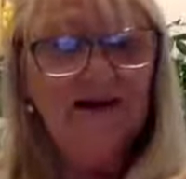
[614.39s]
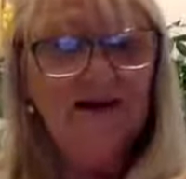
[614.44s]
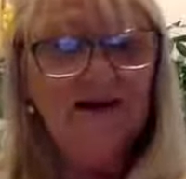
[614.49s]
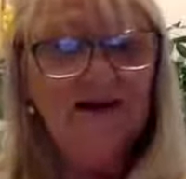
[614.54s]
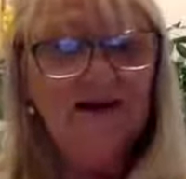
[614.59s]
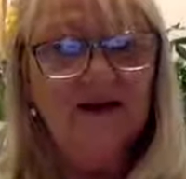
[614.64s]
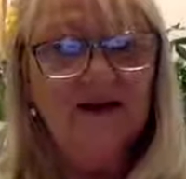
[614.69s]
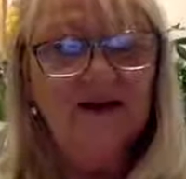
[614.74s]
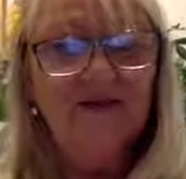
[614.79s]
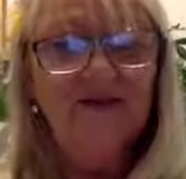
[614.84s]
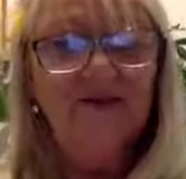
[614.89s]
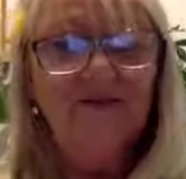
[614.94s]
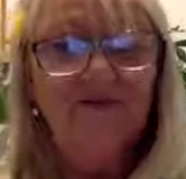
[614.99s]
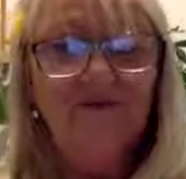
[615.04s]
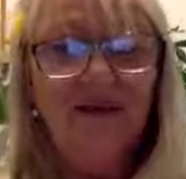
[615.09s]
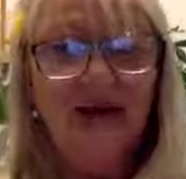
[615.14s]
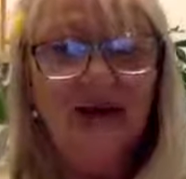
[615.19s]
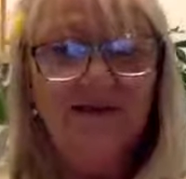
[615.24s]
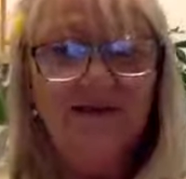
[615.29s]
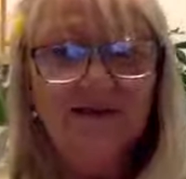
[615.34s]
like the
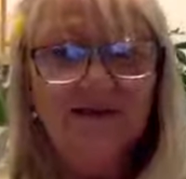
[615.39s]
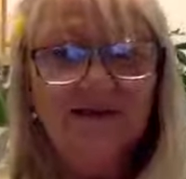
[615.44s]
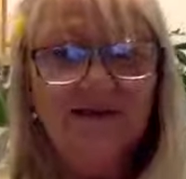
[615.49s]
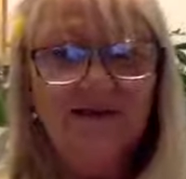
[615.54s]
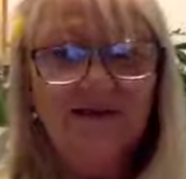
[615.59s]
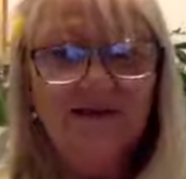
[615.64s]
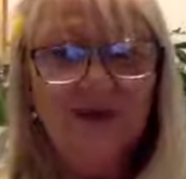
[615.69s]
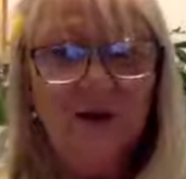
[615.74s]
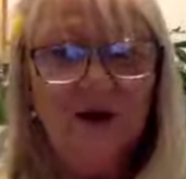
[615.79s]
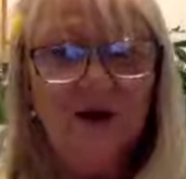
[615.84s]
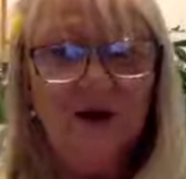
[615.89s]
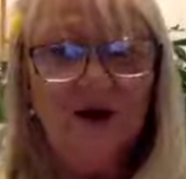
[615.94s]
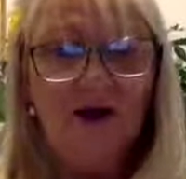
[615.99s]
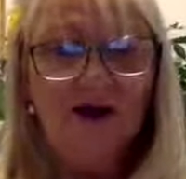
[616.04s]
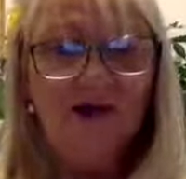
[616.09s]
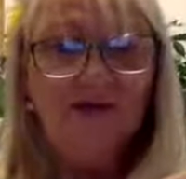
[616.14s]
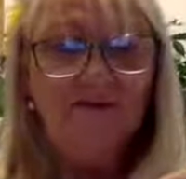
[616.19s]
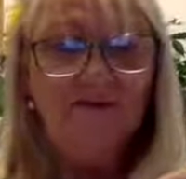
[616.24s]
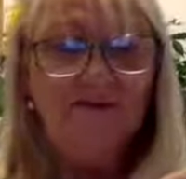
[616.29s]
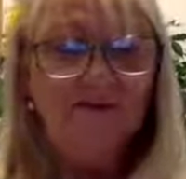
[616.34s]
flower's spine.